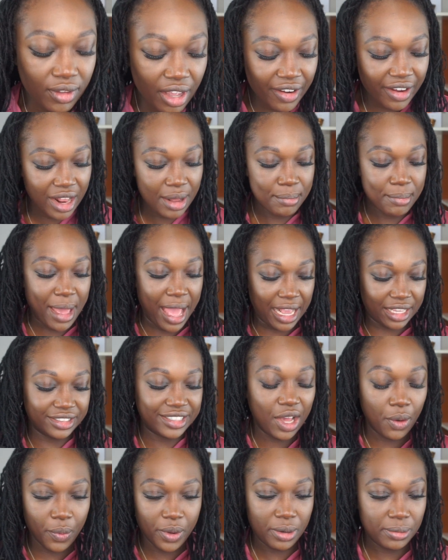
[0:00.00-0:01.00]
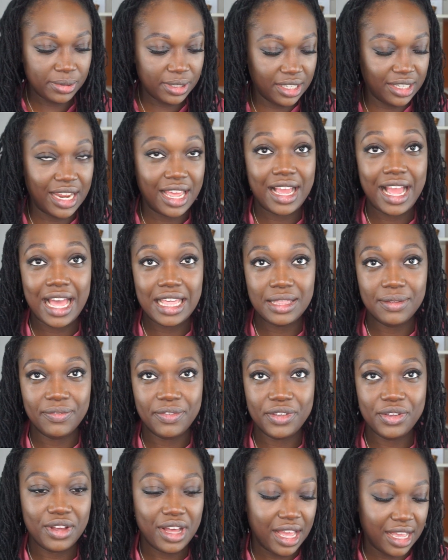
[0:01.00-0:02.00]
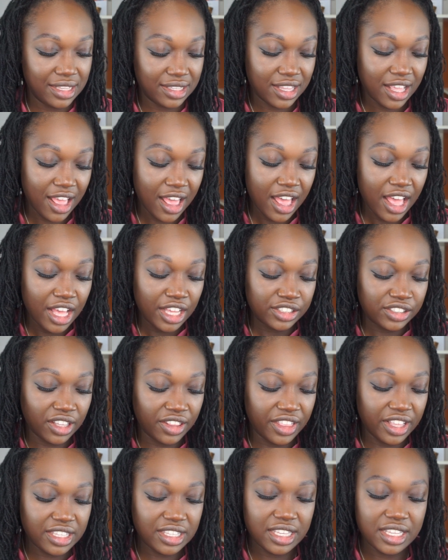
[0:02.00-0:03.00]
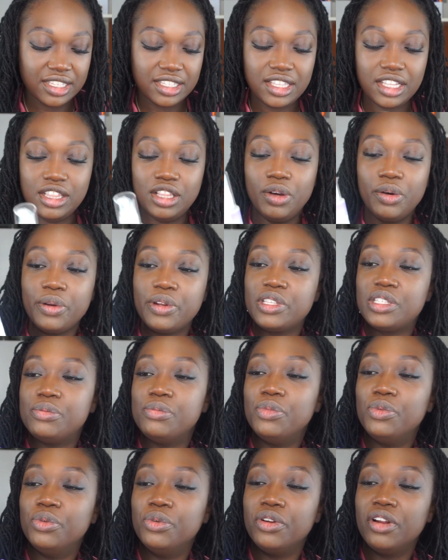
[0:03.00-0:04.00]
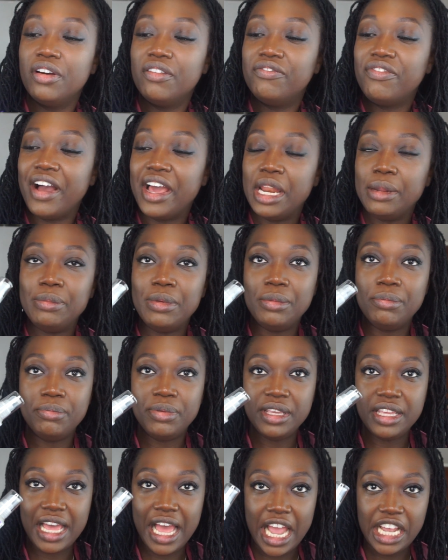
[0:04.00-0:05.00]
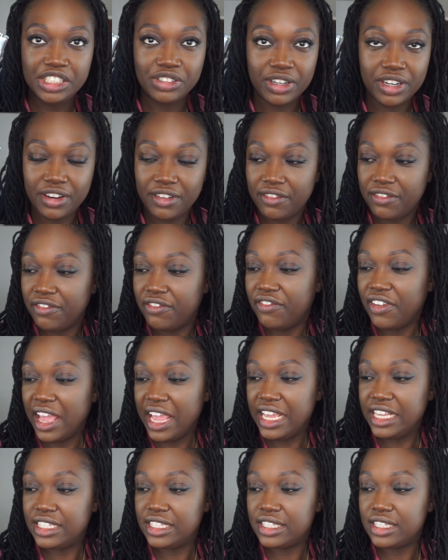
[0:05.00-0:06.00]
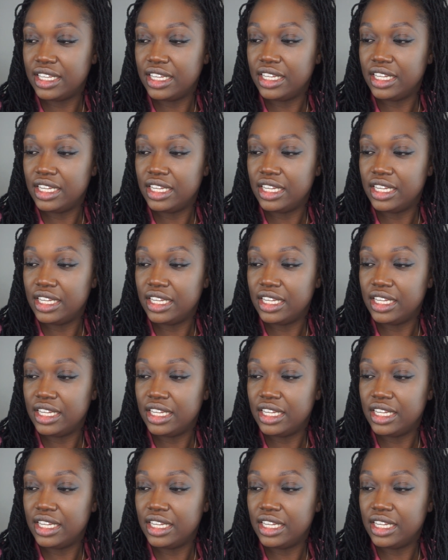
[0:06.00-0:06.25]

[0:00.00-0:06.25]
Alright, I'm back. So I went upstairs and I got them for you guys. So this is the Lotus Moon Vitamin B Hydrating Face